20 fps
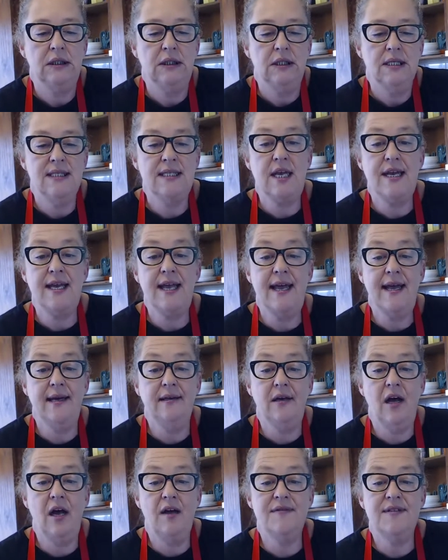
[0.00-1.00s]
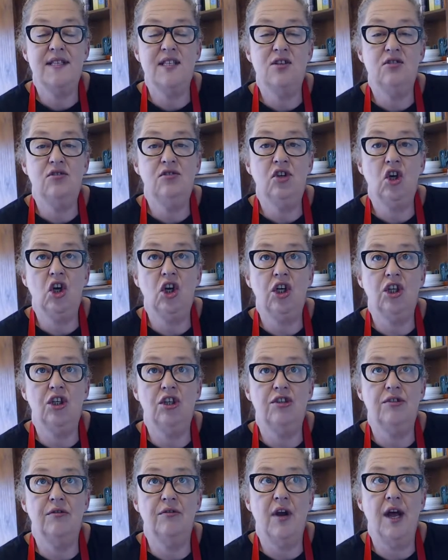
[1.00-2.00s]
So yeah, I've still
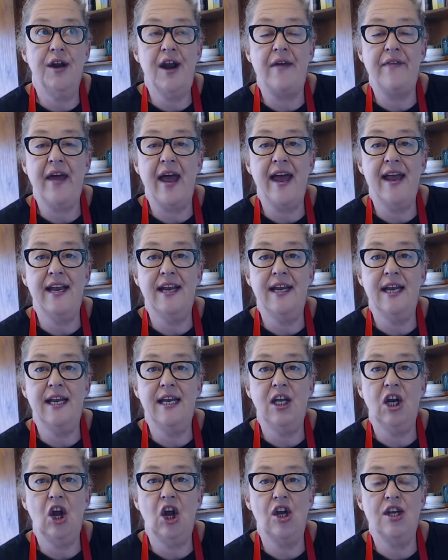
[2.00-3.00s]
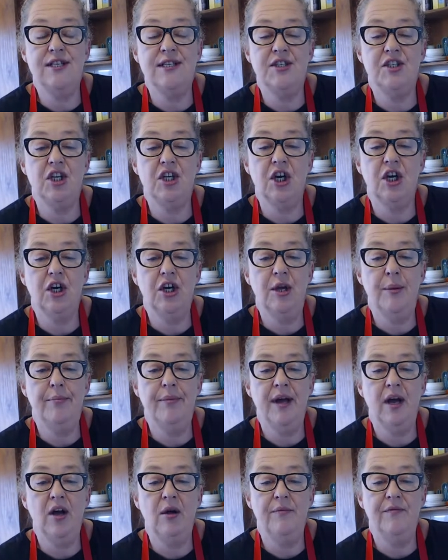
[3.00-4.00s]
got another 8 kilos to go,
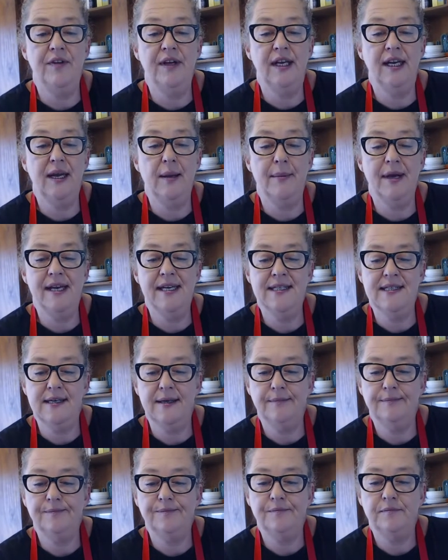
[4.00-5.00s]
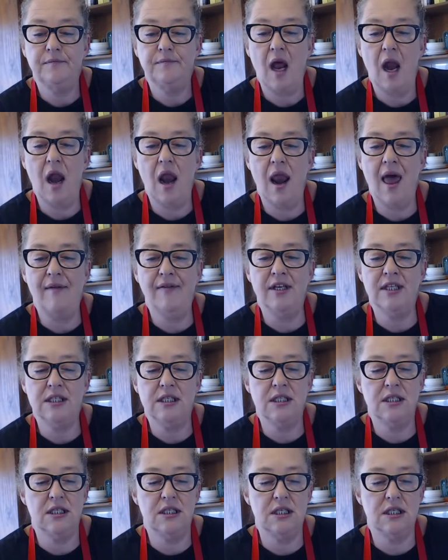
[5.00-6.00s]
but I'm feeling amazing. Love
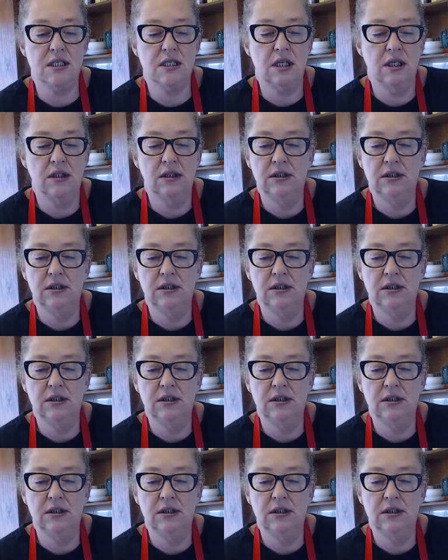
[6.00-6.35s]
it.